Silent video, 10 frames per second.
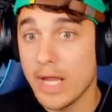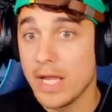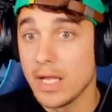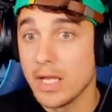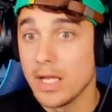
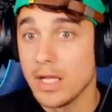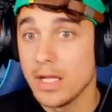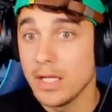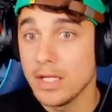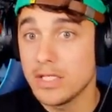wait.
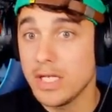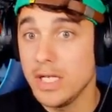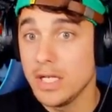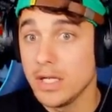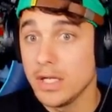Is
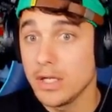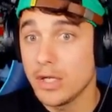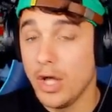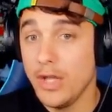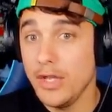she
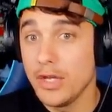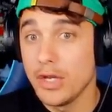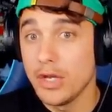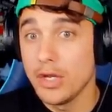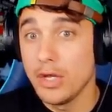gone?
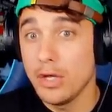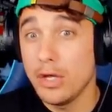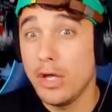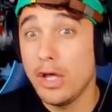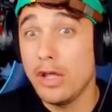
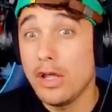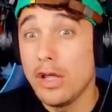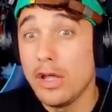Oh,